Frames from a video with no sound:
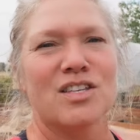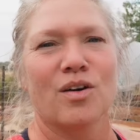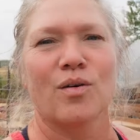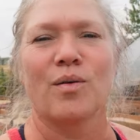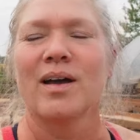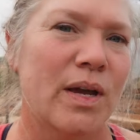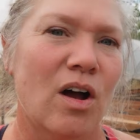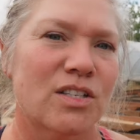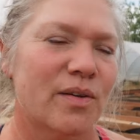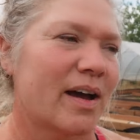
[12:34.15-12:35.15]
So we
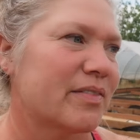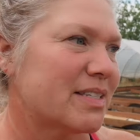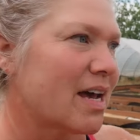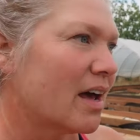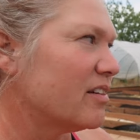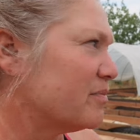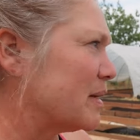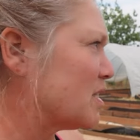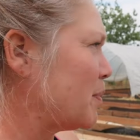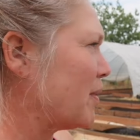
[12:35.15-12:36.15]
also have a ton of mixed